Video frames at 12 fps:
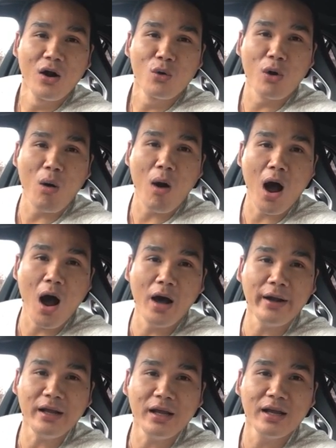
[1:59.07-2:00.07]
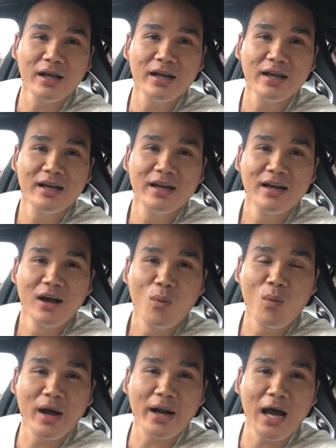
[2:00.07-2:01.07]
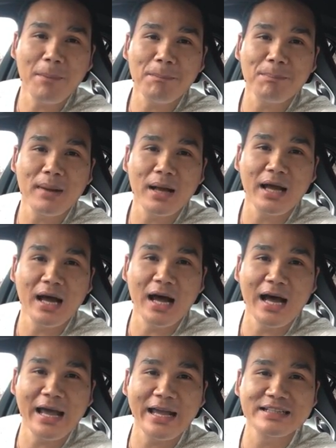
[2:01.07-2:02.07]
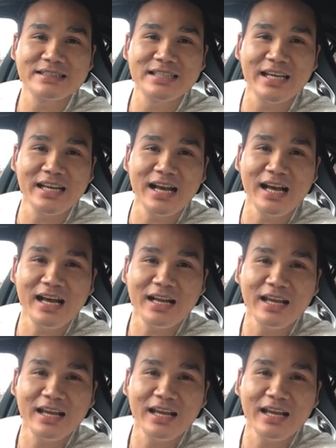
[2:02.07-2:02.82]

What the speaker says: Rohan, what up? And Tita